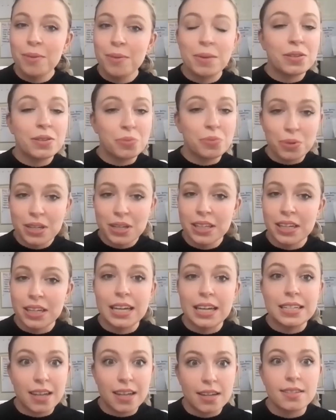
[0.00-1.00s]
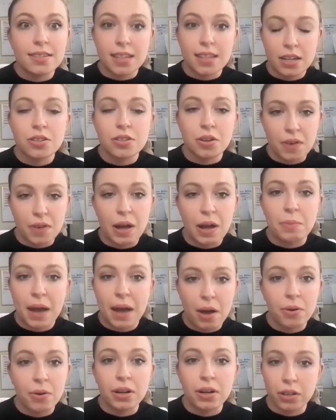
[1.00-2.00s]
because really it does center around
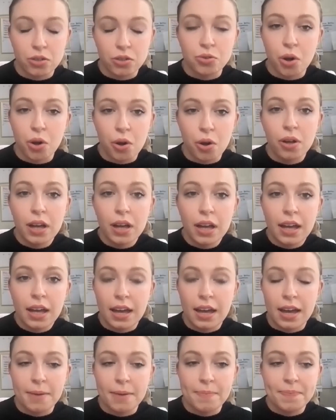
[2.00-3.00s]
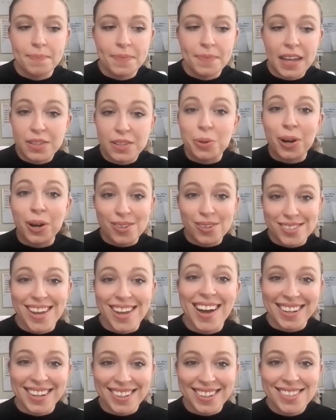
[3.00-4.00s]
power and control. Um, that's what our
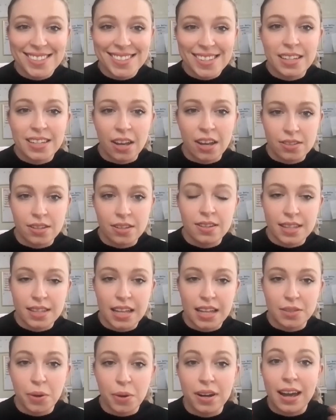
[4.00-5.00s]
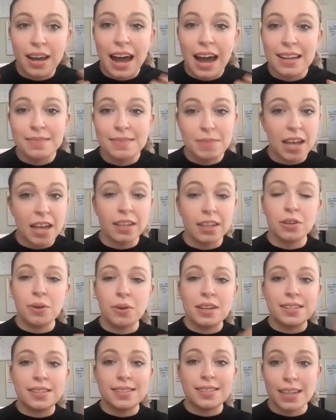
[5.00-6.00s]
science tells us. Yeah. That's what I'm telling you
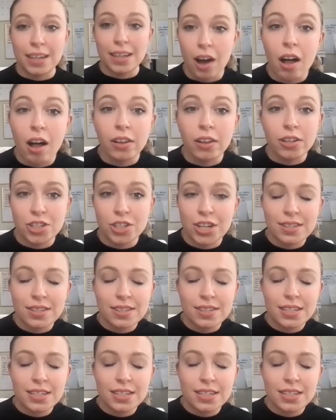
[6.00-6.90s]
as a psychologist.